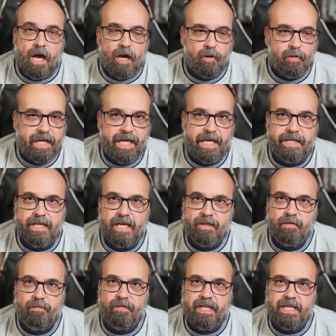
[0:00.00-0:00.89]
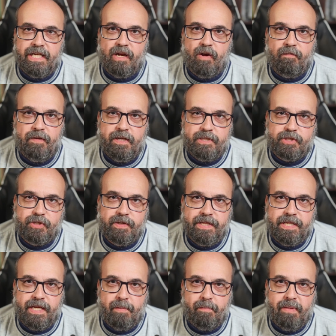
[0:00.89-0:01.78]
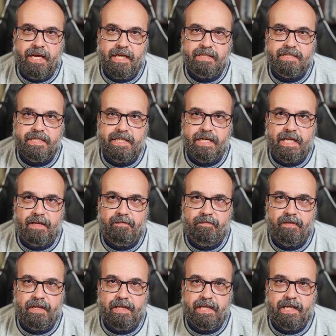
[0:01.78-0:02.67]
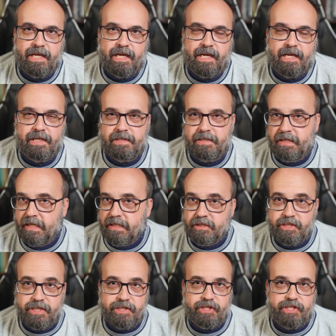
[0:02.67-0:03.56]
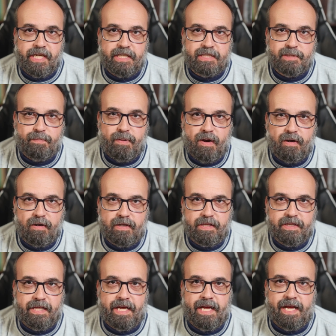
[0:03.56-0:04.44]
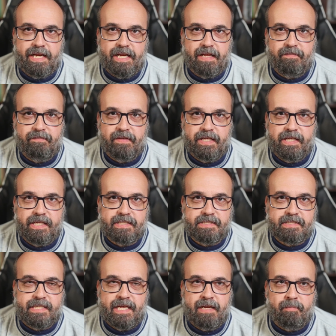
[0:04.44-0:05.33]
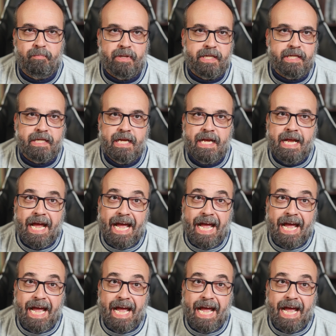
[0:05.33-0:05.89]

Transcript: Okay, another video featuring the amazing NVIDIA DGX Spark that NVIDIA sent me.